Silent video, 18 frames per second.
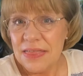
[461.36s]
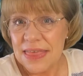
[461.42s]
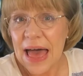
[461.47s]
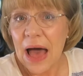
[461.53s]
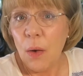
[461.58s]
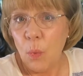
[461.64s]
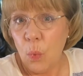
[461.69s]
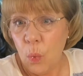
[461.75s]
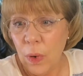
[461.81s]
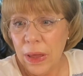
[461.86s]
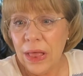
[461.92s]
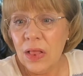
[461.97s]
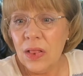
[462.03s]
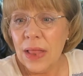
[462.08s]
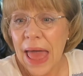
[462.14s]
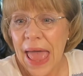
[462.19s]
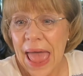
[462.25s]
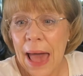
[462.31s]
that
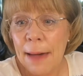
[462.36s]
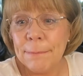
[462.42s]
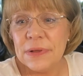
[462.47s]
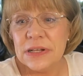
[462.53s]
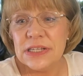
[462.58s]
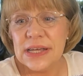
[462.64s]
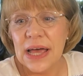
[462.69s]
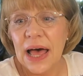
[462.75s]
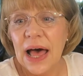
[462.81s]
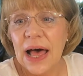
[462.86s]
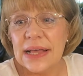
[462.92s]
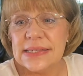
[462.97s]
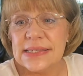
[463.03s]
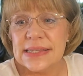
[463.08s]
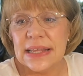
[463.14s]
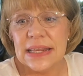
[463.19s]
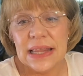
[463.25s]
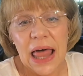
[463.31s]
will happen to
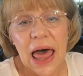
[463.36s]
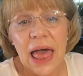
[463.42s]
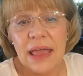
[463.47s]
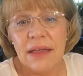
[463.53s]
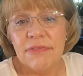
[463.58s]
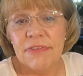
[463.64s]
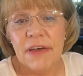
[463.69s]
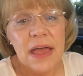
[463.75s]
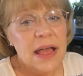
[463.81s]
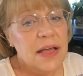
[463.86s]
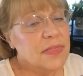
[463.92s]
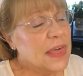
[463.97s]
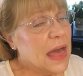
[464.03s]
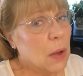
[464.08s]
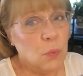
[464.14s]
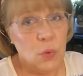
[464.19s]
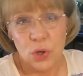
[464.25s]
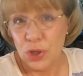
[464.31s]
us in life
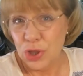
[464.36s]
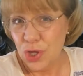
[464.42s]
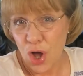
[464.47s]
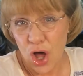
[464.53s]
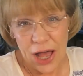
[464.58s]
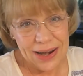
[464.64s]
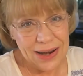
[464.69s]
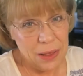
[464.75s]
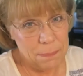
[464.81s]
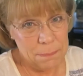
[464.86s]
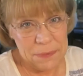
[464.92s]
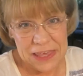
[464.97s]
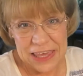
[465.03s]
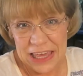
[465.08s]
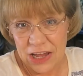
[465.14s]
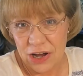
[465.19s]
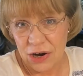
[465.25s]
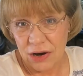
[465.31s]
that will not
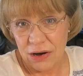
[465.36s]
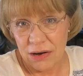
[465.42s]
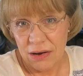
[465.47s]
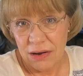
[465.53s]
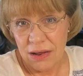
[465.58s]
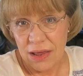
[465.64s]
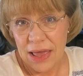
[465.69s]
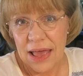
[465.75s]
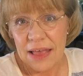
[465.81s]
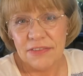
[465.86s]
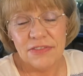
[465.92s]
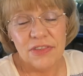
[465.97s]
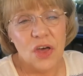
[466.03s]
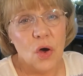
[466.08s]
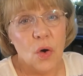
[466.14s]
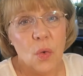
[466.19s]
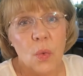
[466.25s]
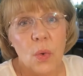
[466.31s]
appear as
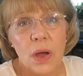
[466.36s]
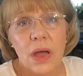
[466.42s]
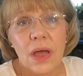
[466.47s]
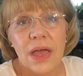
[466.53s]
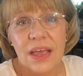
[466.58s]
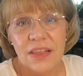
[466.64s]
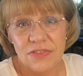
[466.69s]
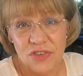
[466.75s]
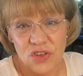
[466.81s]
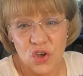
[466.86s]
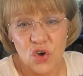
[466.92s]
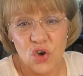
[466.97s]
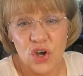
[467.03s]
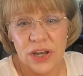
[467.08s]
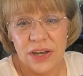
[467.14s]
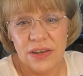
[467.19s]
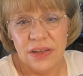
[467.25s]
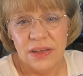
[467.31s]
though it's
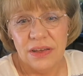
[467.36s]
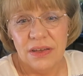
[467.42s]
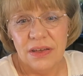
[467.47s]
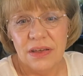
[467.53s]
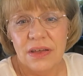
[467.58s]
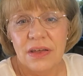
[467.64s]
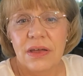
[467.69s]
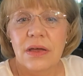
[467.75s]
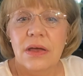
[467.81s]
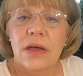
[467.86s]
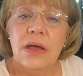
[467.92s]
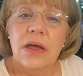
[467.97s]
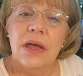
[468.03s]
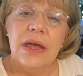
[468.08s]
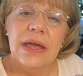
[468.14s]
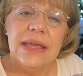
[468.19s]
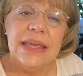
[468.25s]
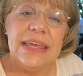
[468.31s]
good.
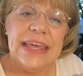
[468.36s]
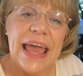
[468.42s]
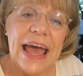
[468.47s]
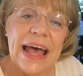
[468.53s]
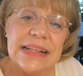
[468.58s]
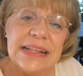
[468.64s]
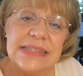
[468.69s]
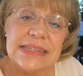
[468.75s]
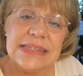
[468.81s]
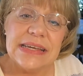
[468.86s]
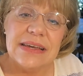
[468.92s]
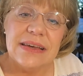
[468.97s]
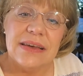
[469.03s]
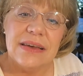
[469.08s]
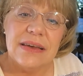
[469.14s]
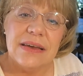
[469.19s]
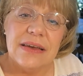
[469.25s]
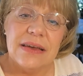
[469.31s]
Yet,
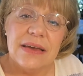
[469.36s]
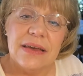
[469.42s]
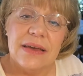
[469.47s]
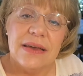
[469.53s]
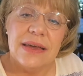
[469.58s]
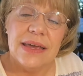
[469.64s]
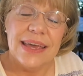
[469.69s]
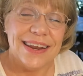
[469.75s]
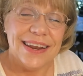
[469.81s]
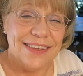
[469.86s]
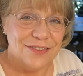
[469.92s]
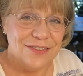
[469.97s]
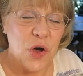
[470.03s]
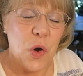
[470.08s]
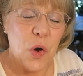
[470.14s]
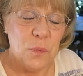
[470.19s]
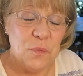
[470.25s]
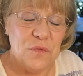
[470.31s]
it is
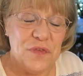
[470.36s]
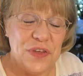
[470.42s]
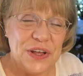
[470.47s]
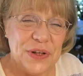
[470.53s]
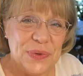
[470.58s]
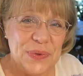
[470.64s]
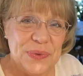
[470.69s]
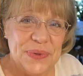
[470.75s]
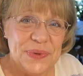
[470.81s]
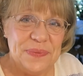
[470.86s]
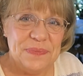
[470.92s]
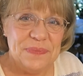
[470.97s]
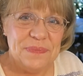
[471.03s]
hope-filled